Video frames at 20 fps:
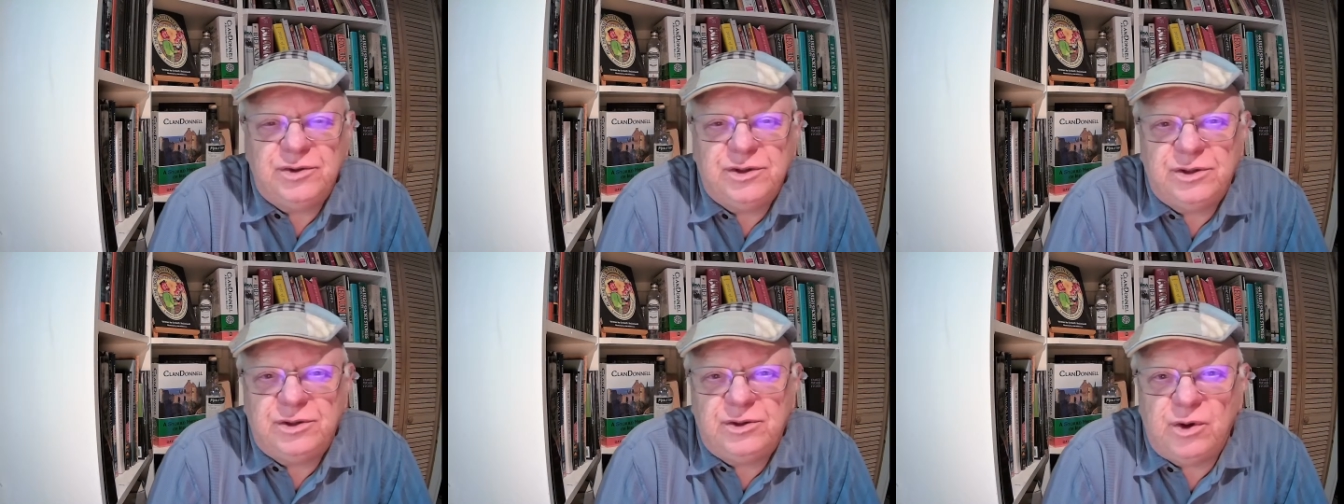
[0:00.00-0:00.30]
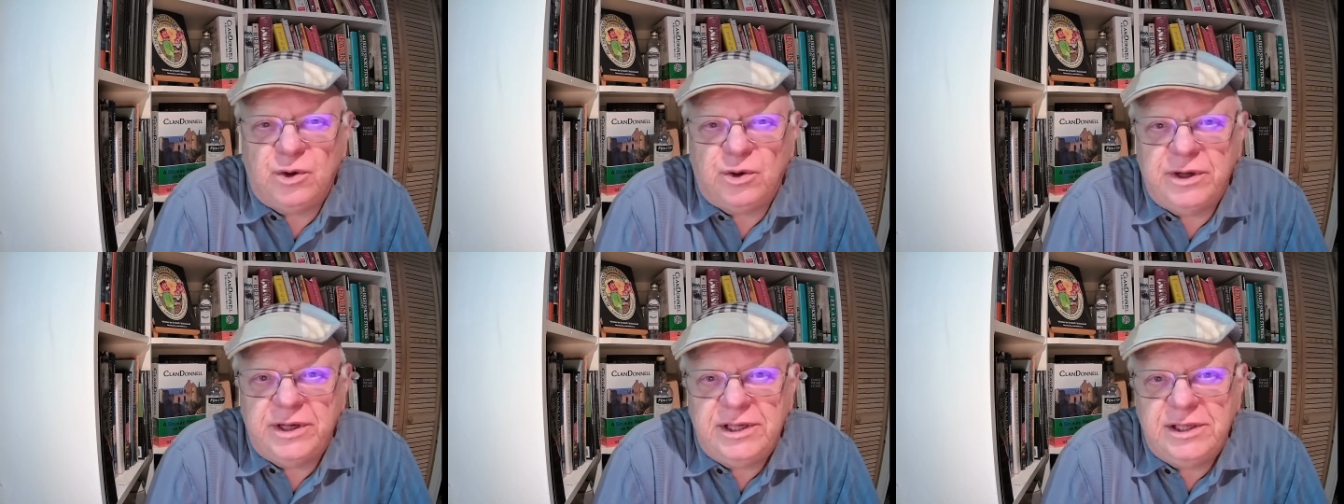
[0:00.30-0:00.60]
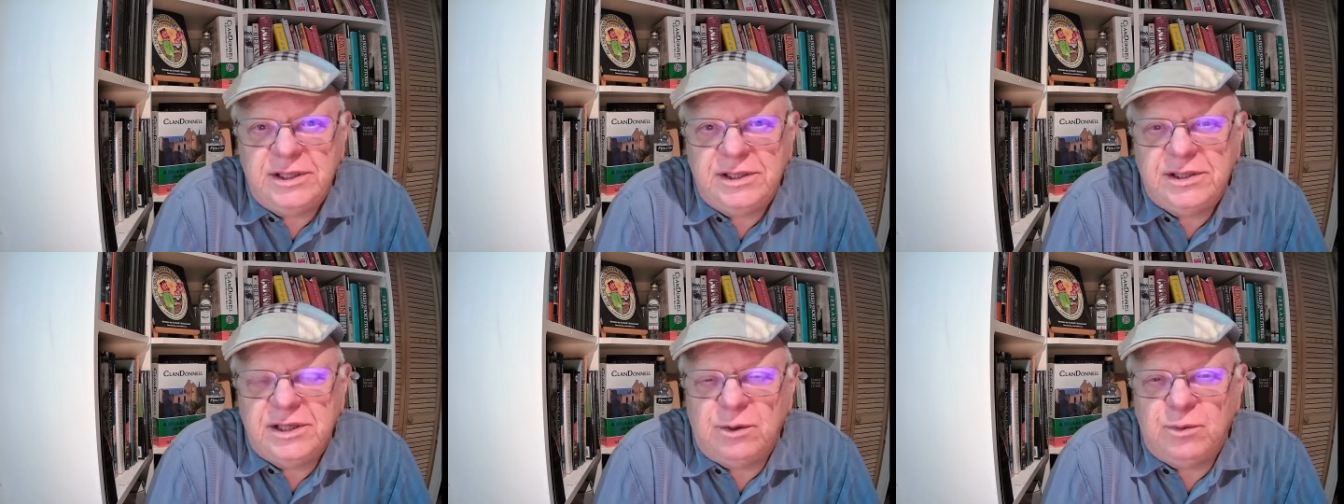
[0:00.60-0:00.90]

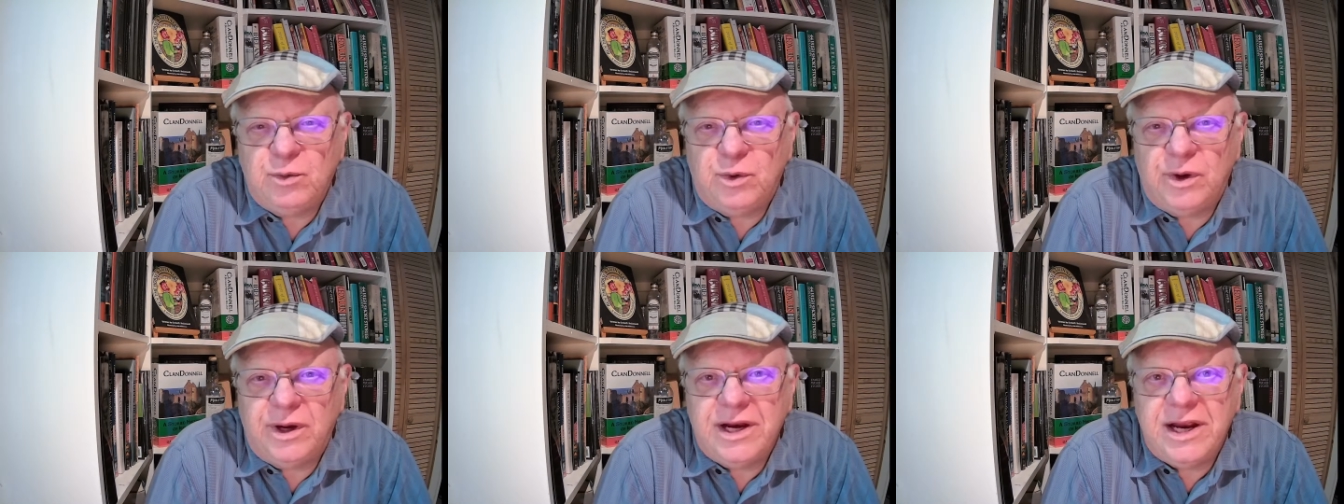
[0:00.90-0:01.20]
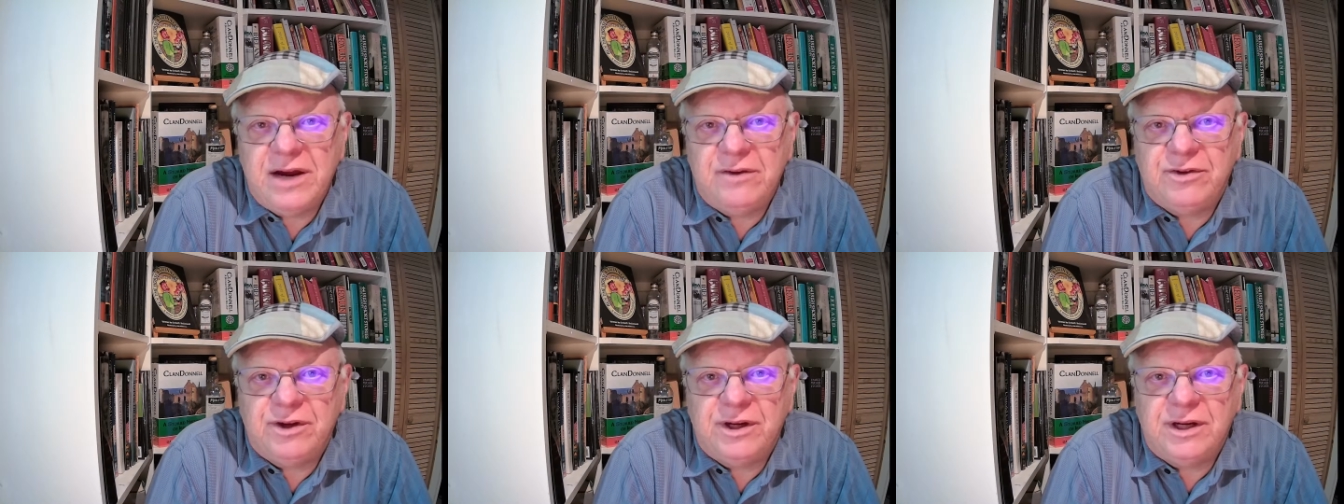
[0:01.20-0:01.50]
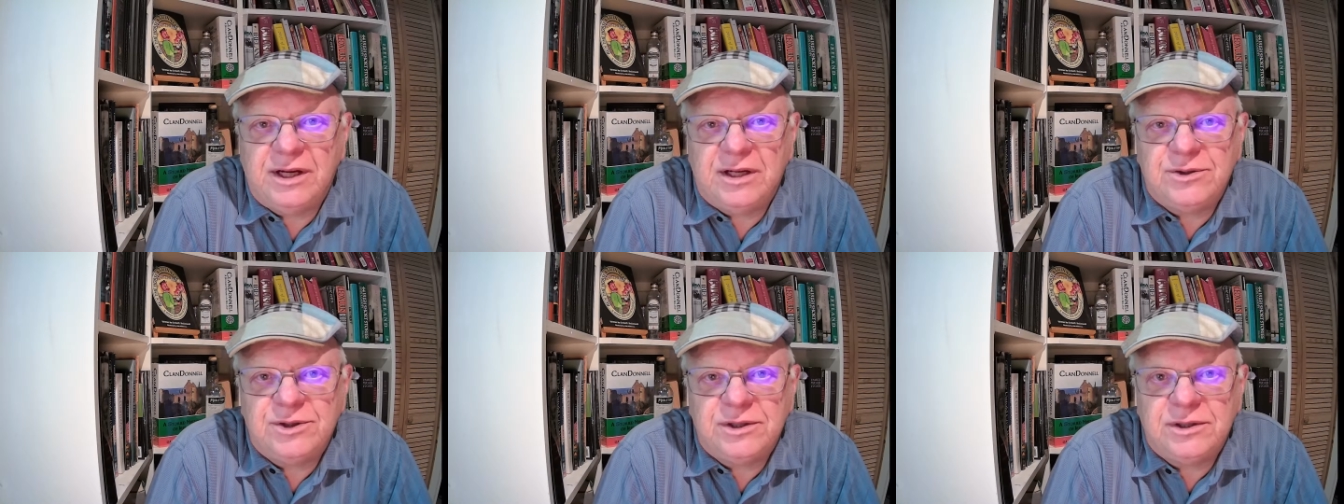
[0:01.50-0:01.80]
stories, and
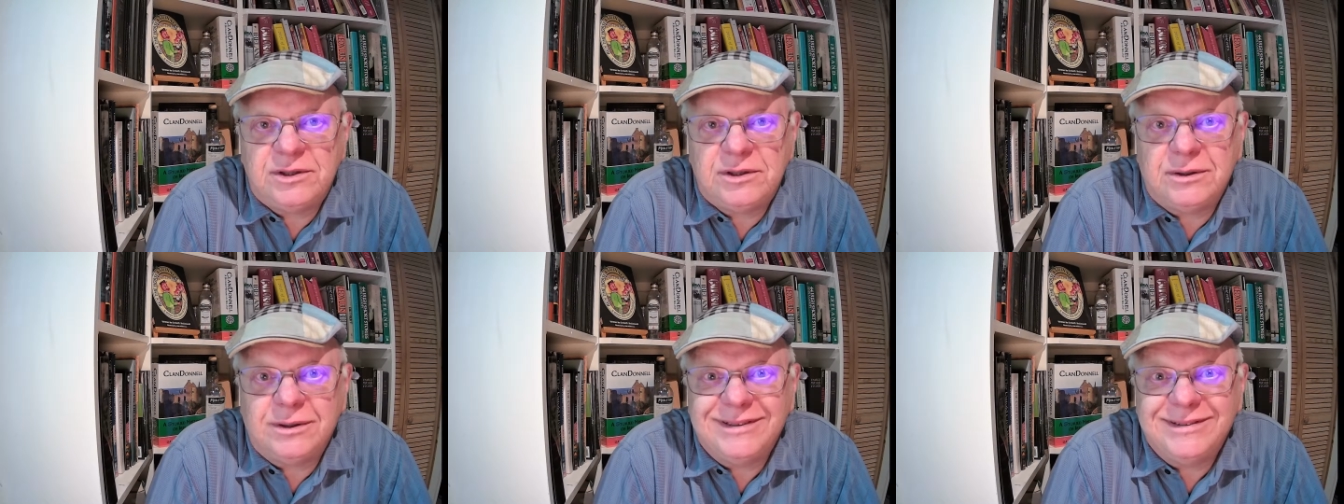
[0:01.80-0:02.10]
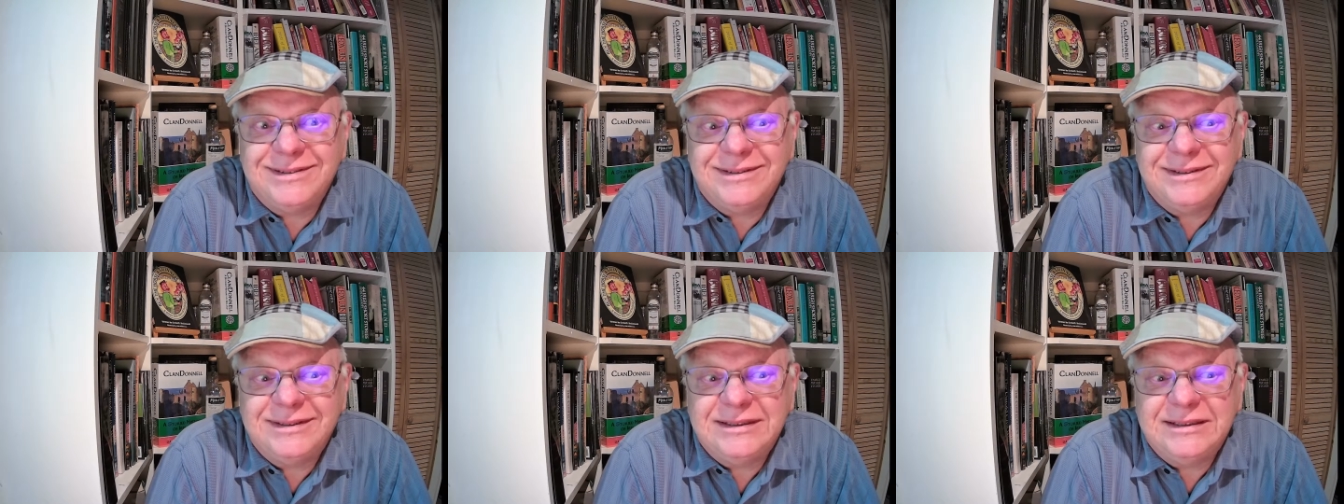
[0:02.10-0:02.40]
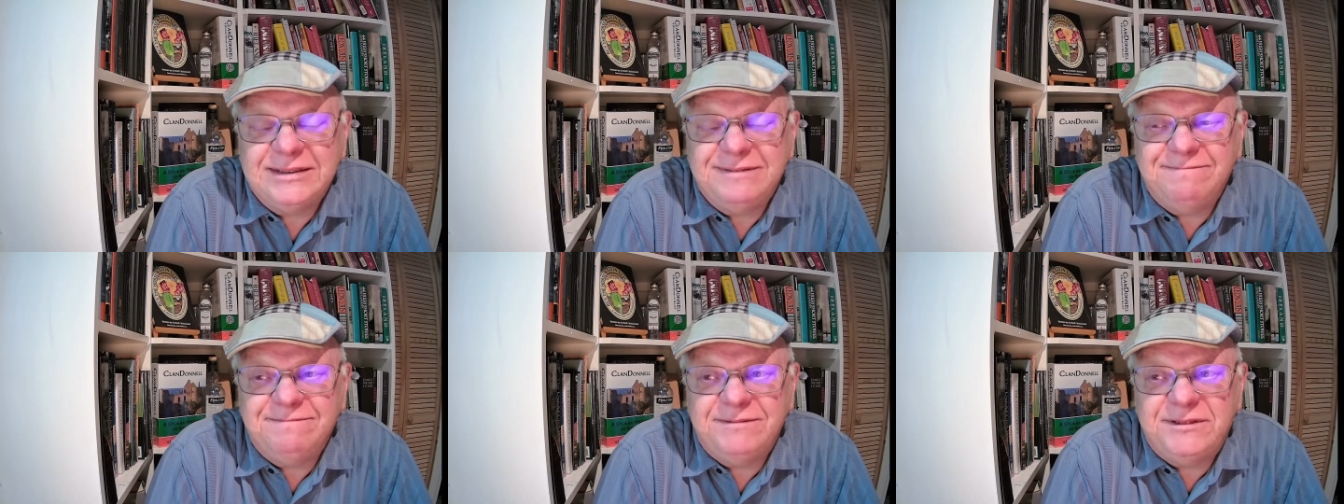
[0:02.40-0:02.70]
whatever else
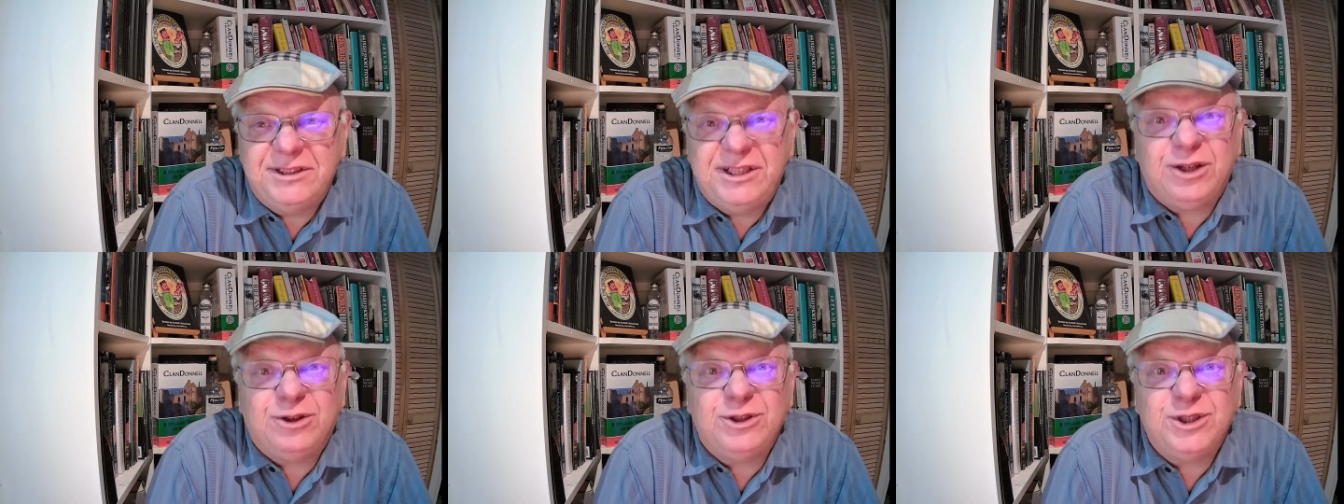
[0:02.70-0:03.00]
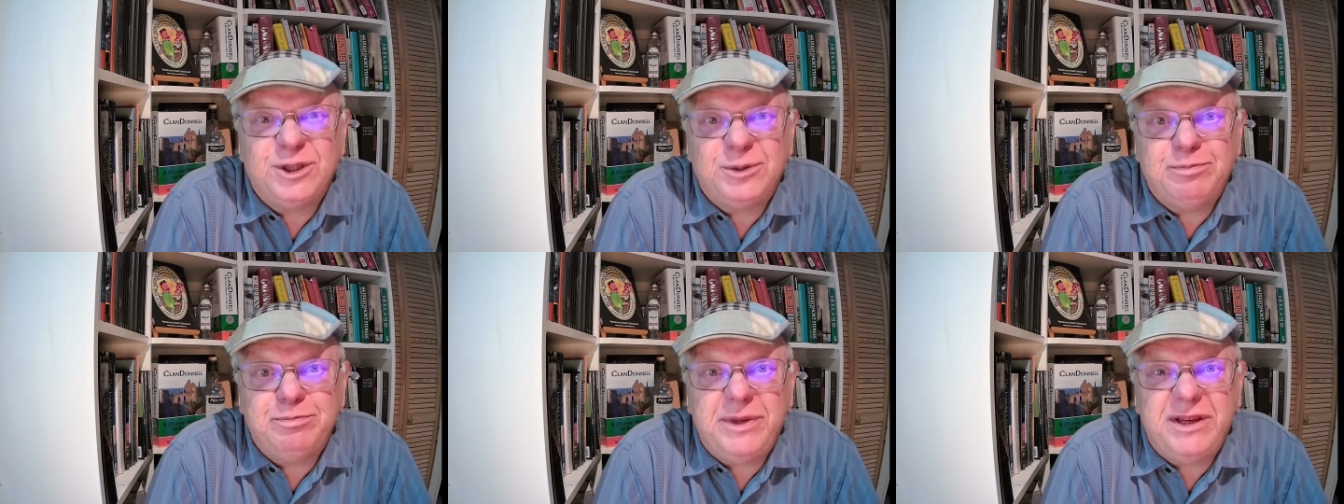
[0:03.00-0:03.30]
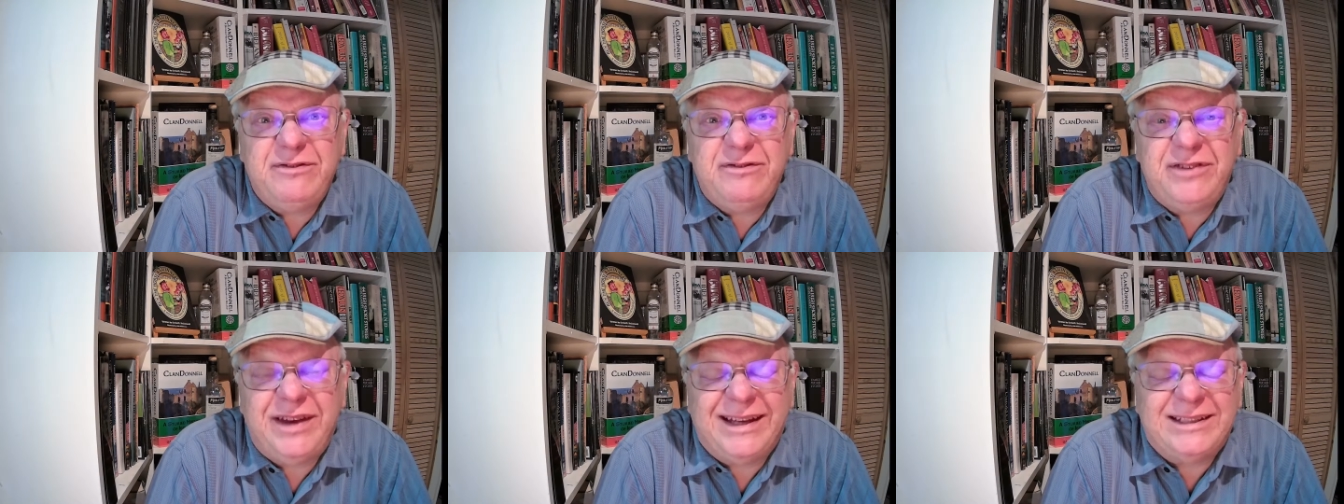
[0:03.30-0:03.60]
tickles
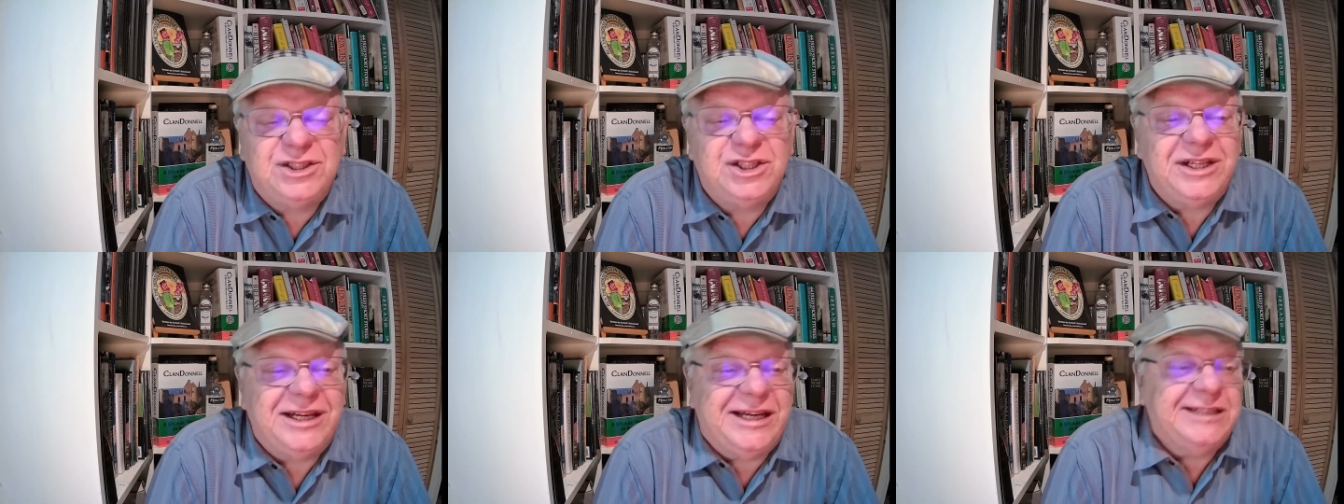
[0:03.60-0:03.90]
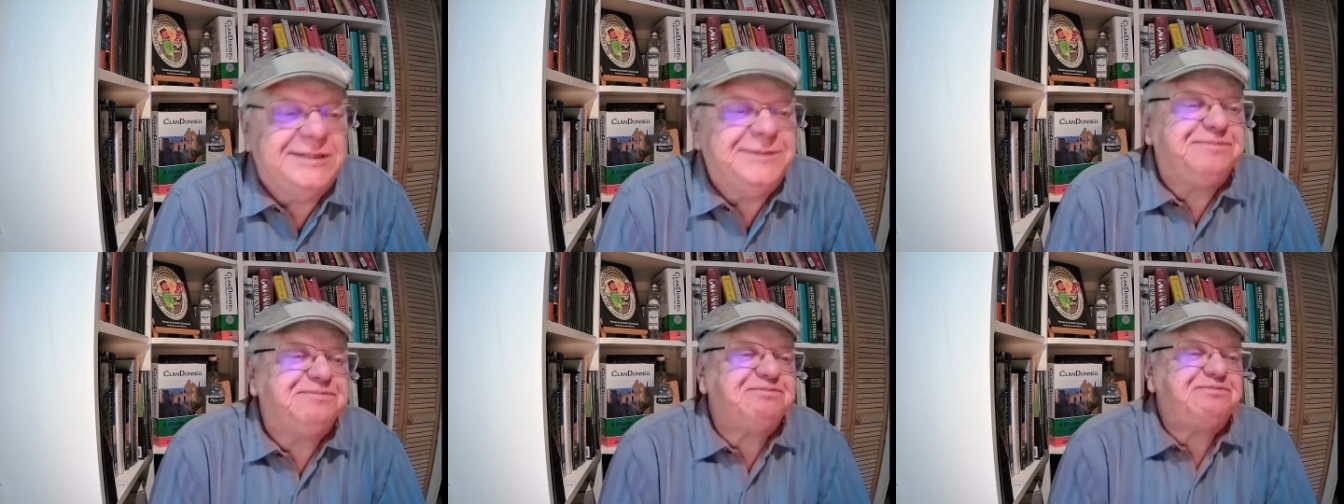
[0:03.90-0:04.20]
me fancy.